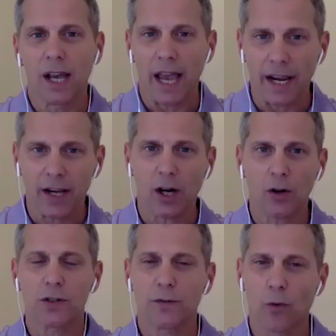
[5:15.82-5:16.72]
a
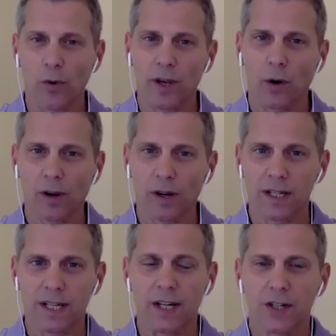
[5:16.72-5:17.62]
coach for the
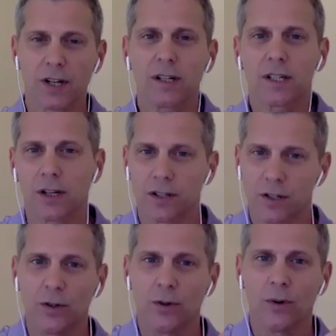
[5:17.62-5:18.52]
organization
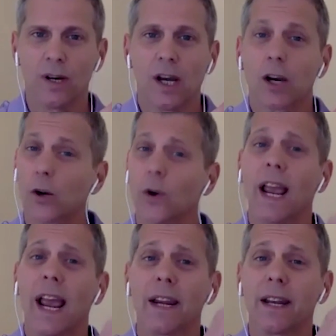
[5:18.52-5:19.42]
to
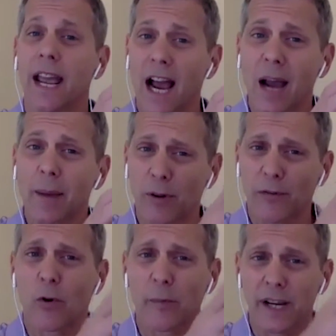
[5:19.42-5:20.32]
create a high
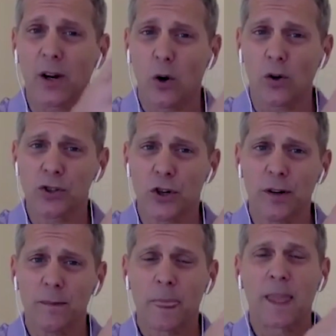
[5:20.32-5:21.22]
performing
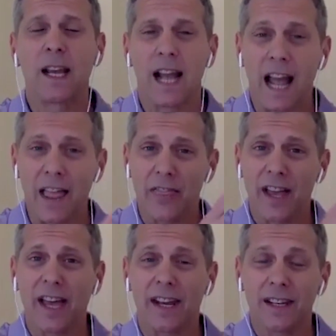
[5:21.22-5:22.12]
culture. And
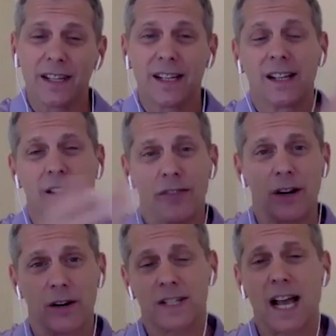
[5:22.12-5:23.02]
then
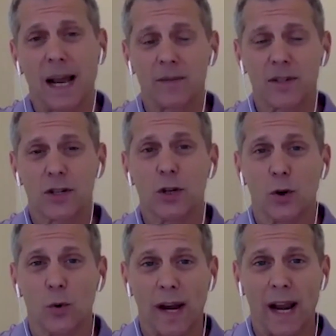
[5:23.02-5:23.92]
there are times
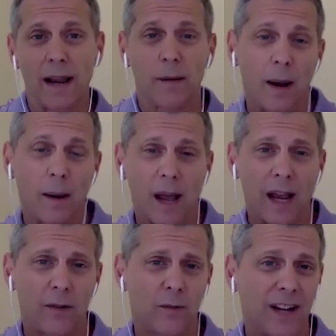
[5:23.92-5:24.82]
too when I
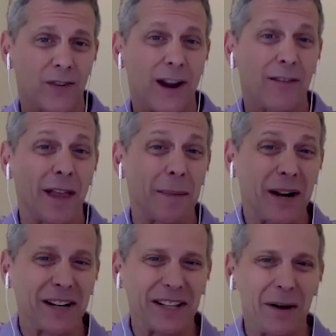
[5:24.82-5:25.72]
travel that
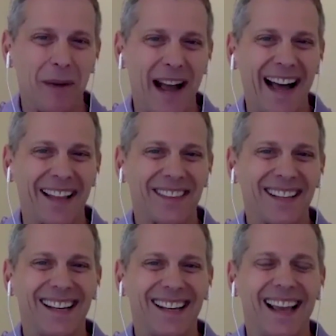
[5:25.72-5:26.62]
parallel path
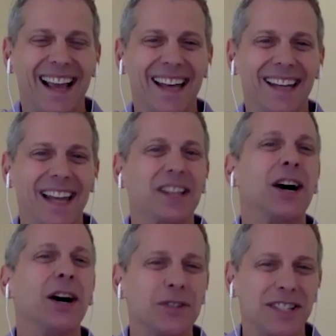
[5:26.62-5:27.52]
and
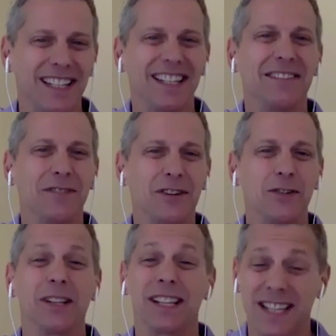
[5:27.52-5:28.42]
coach the
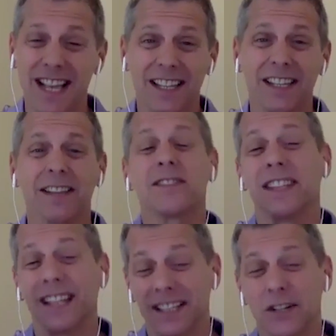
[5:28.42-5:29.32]
individual executives and
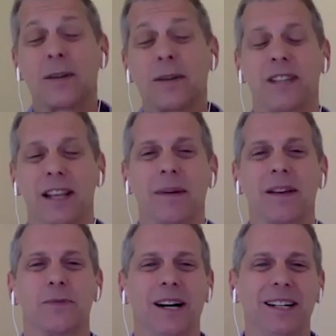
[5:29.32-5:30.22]
the leadership team
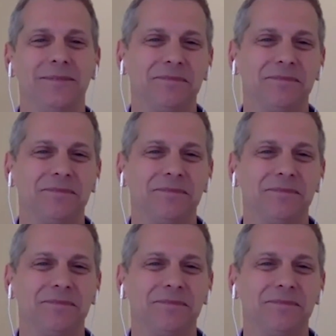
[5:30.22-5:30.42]
as well.